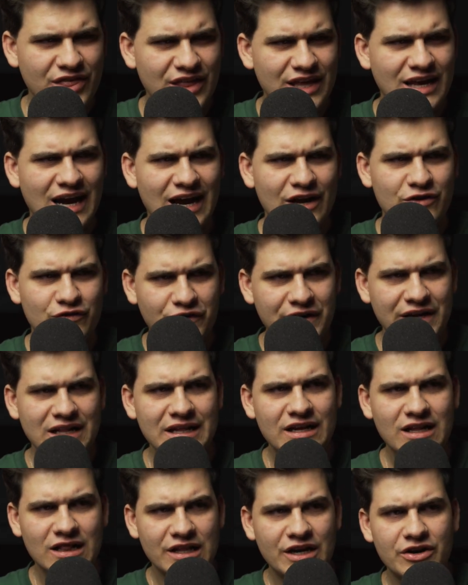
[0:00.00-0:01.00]
thing I
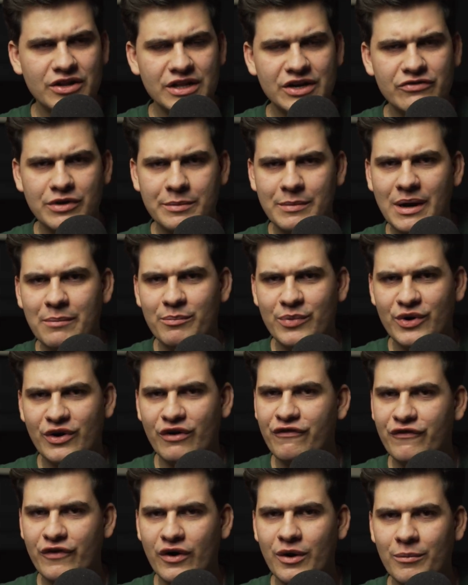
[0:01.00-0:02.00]
really clearly
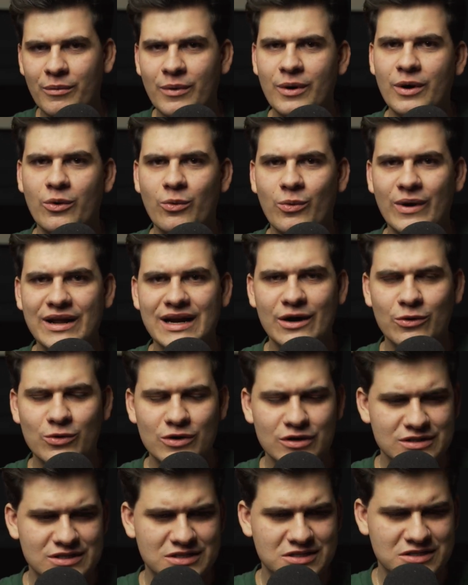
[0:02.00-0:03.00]
remember from when I
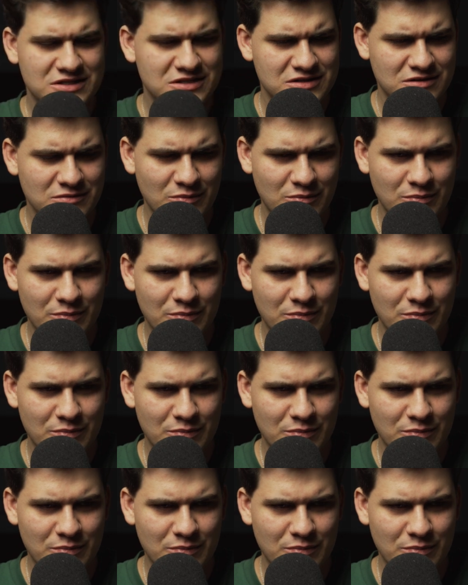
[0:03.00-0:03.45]
was